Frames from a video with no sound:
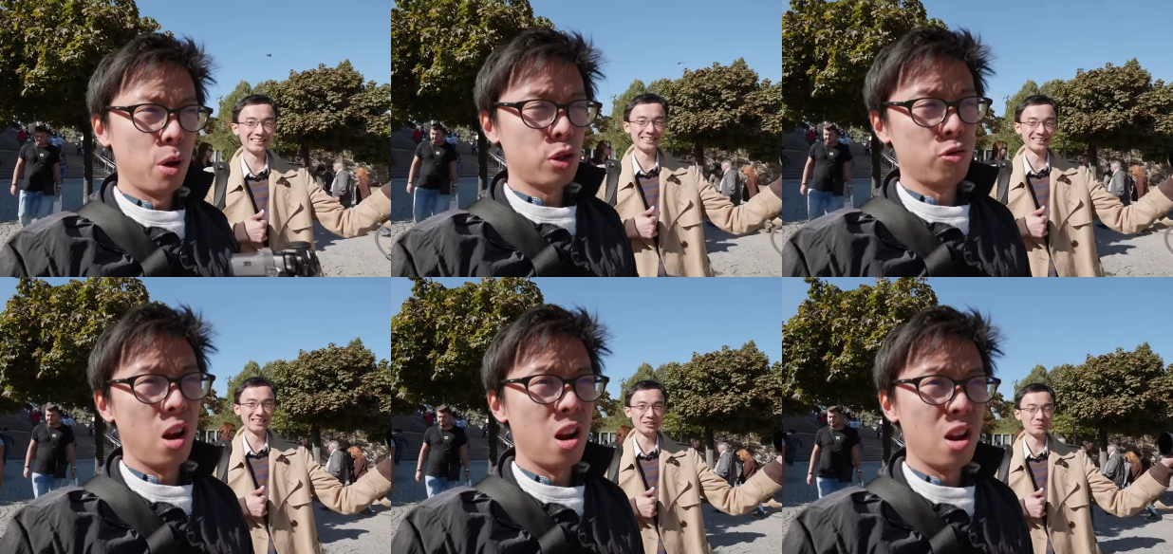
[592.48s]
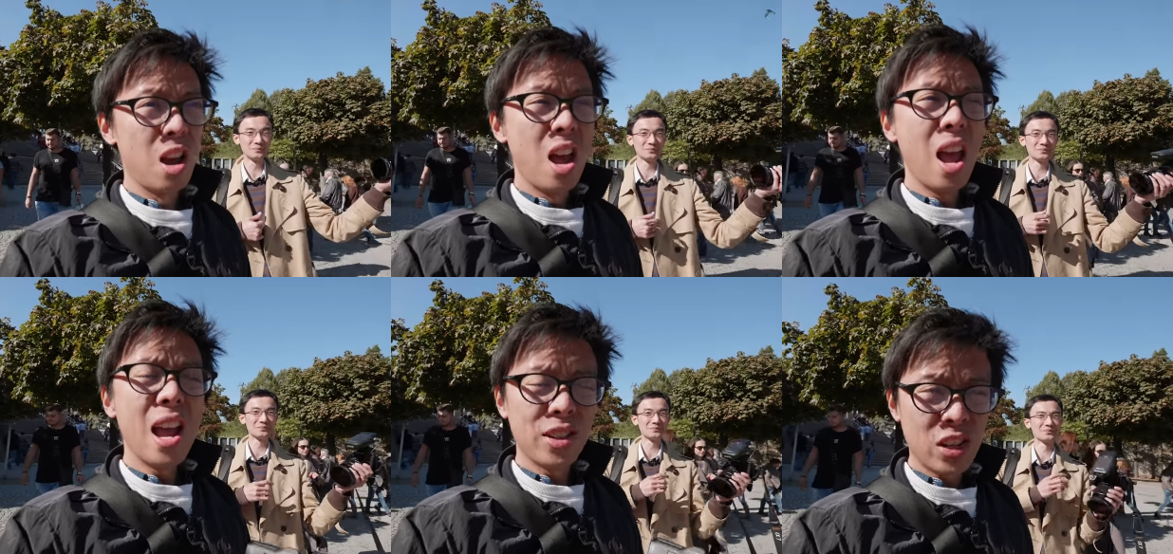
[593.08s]
Speaker 1: burst rate,
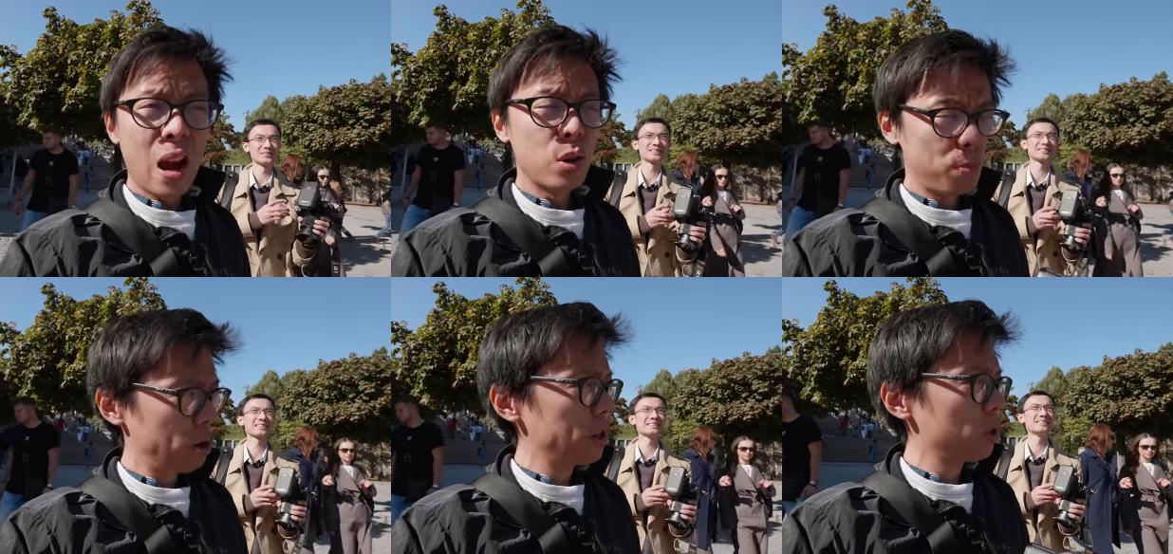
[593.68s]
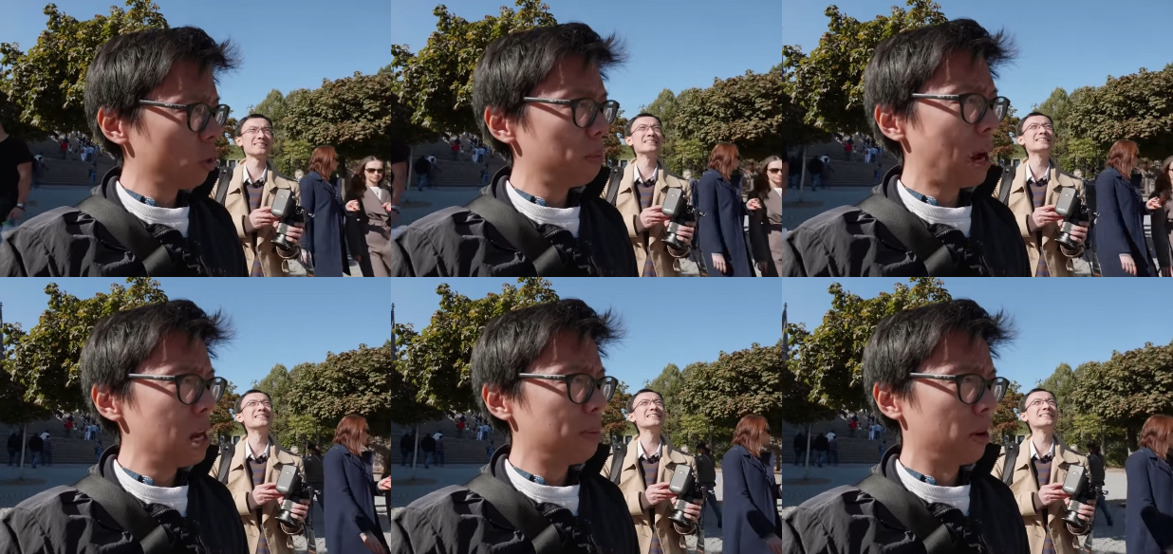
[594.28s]
it sounds pretty good on
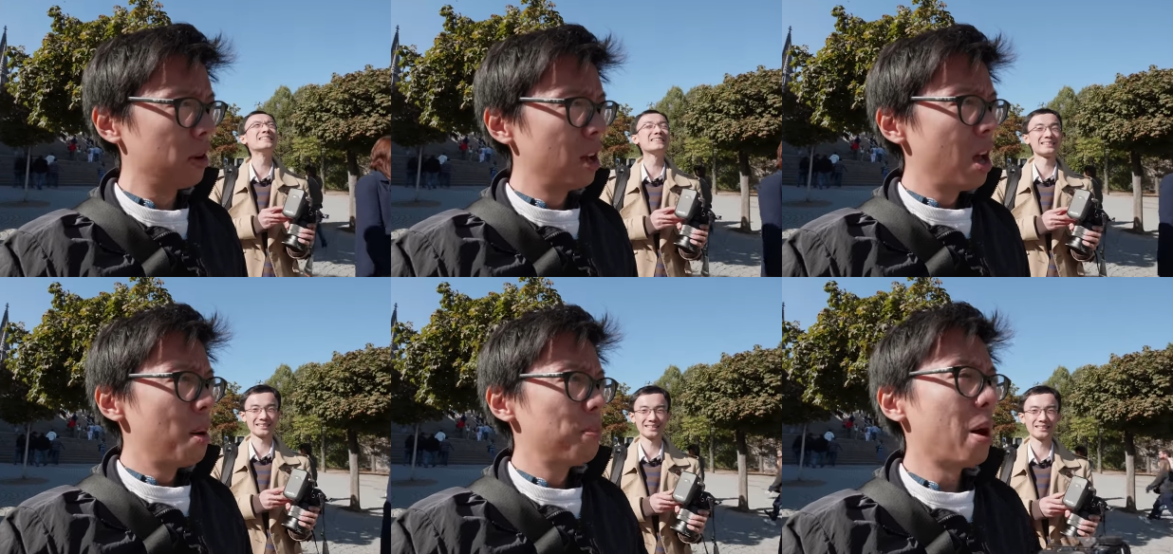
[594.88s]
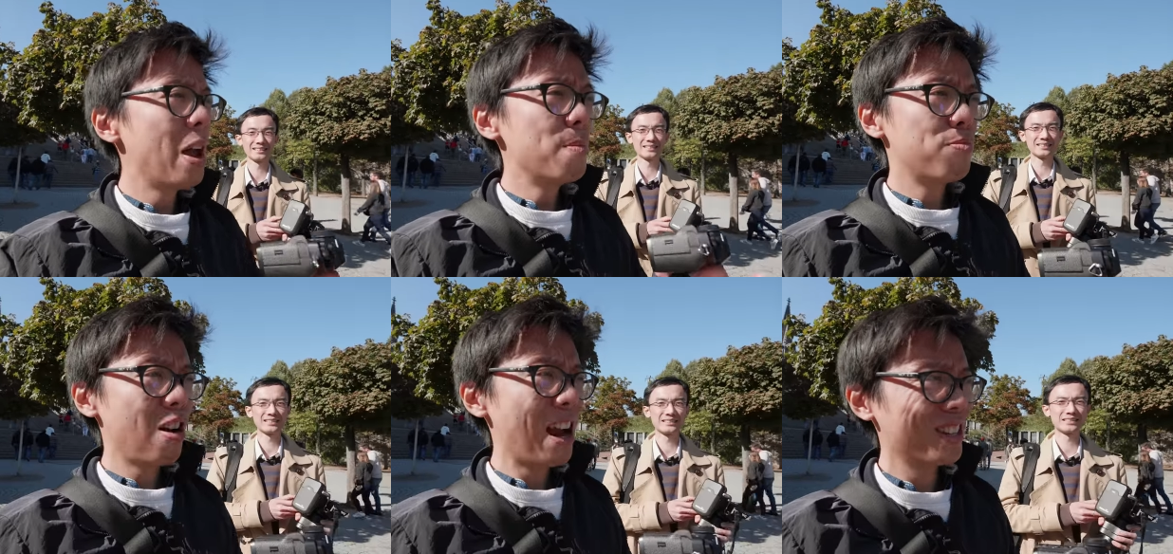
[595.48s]
paper, but in
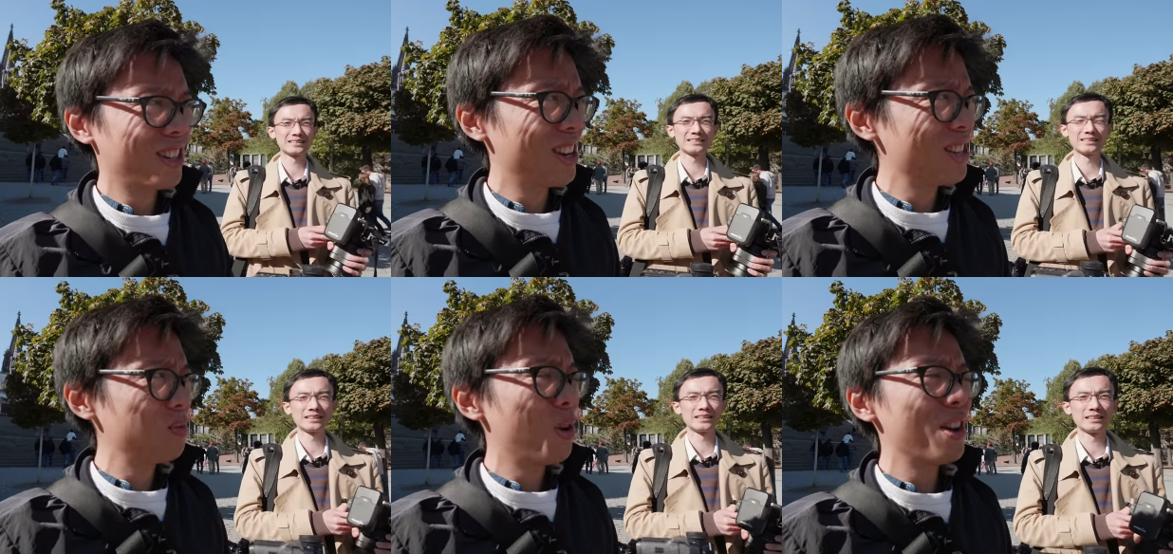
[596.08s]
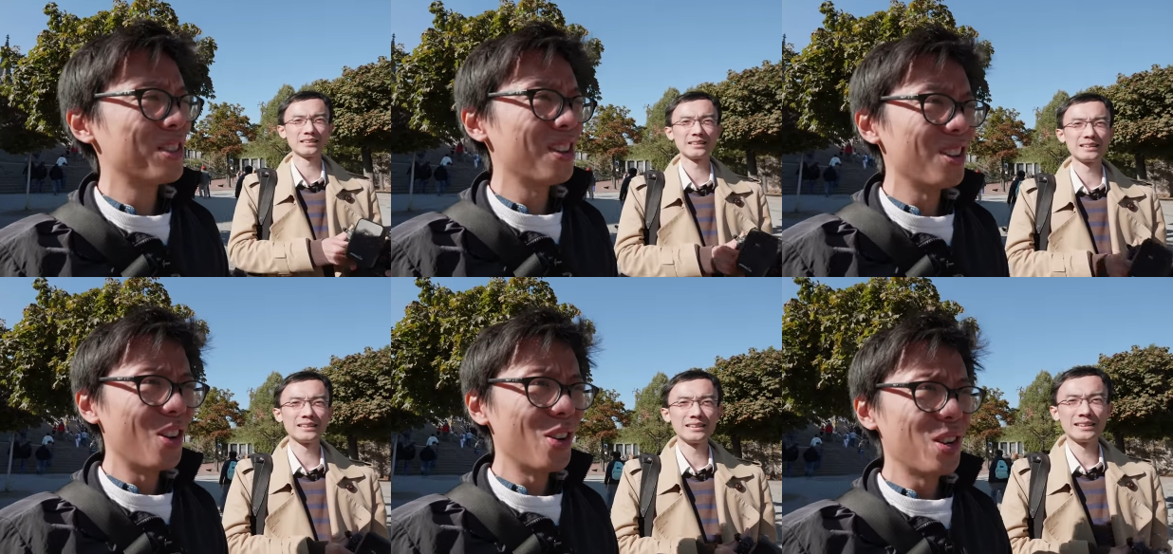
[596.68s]
practice, what is it
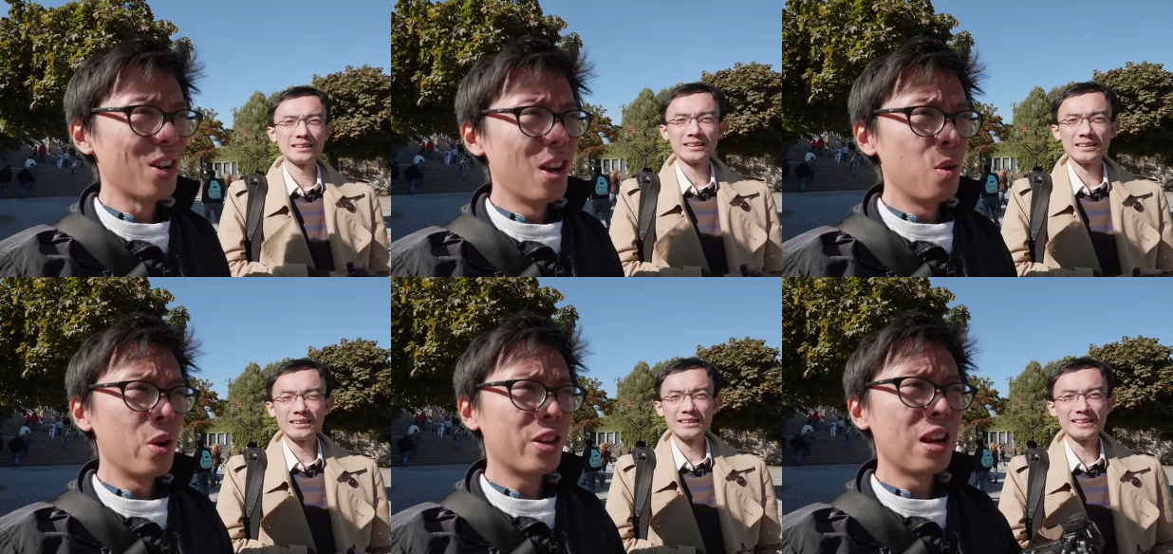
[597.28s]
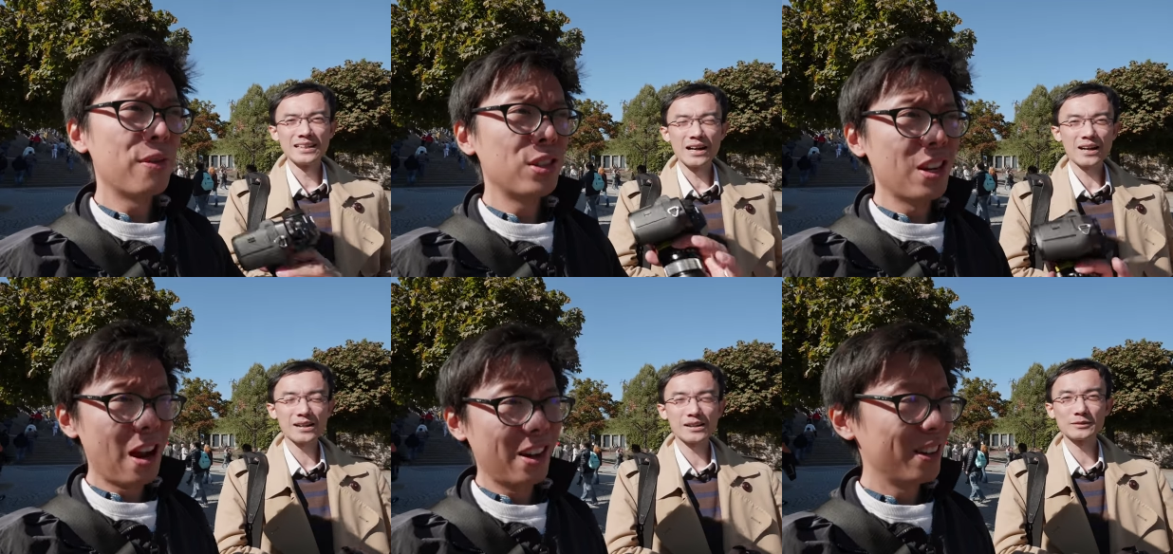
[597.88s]
like? We're gonna have
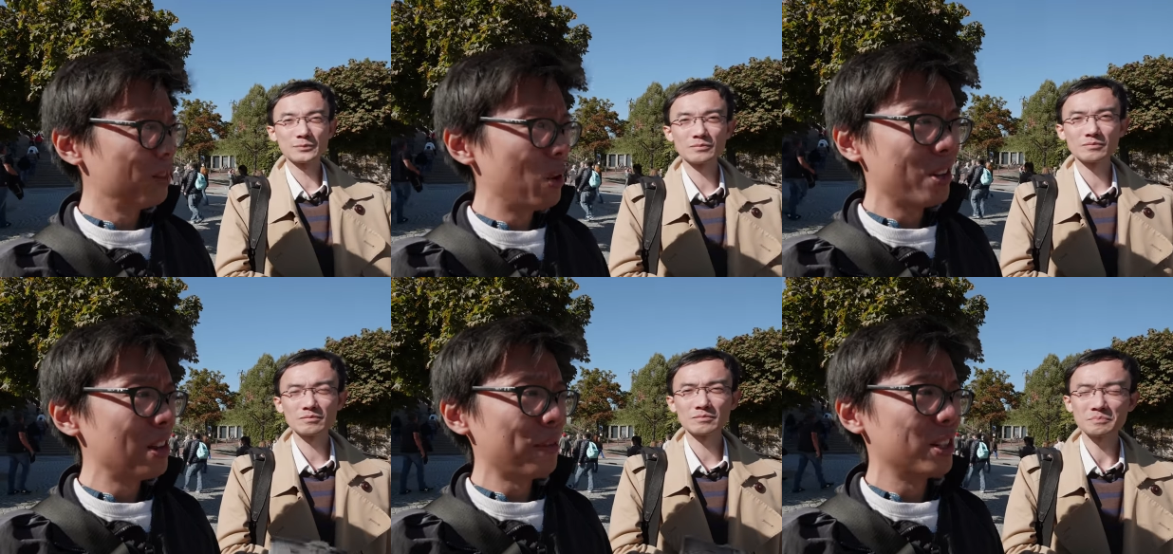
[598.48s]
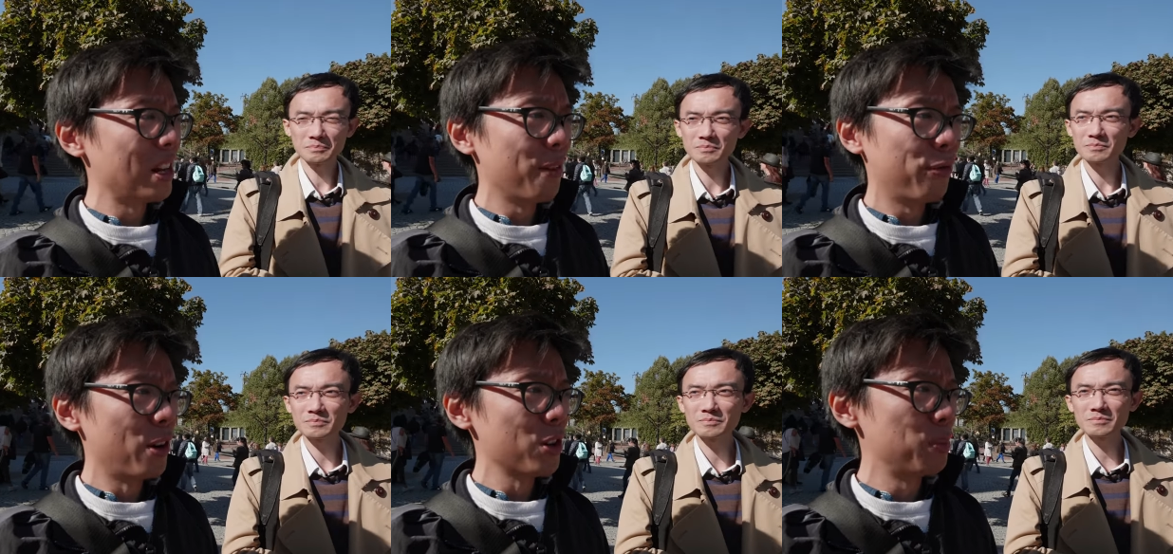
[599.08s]
to we're gonna have to get a
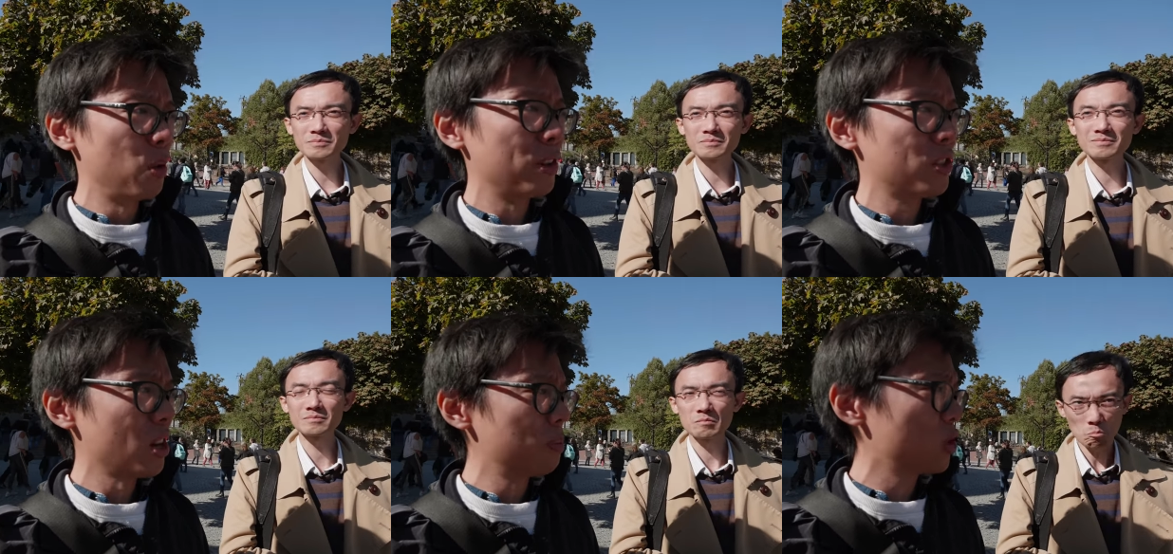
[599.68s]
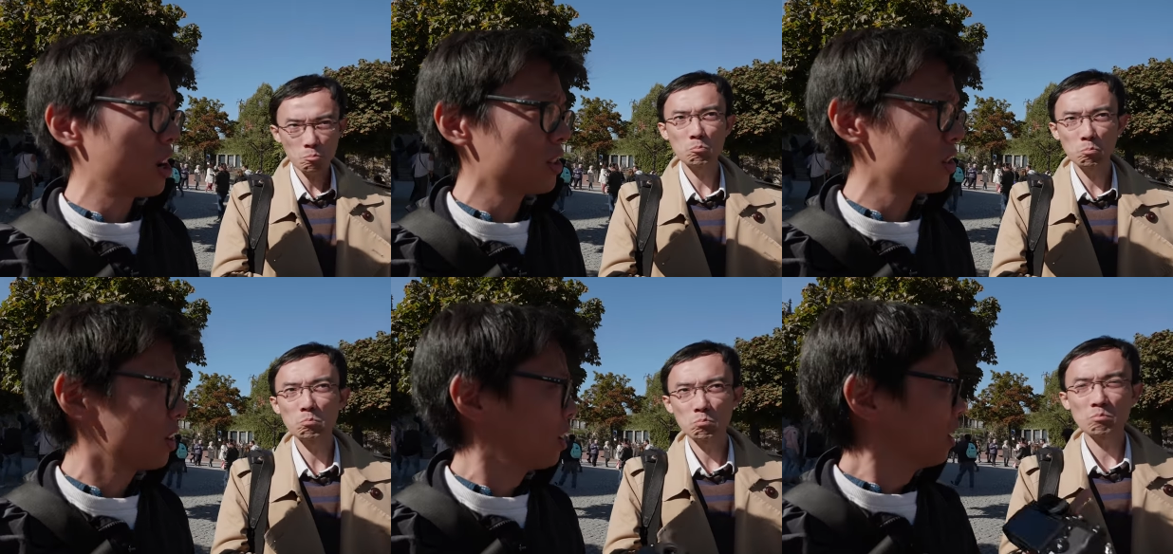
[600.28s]
fast-moving subject.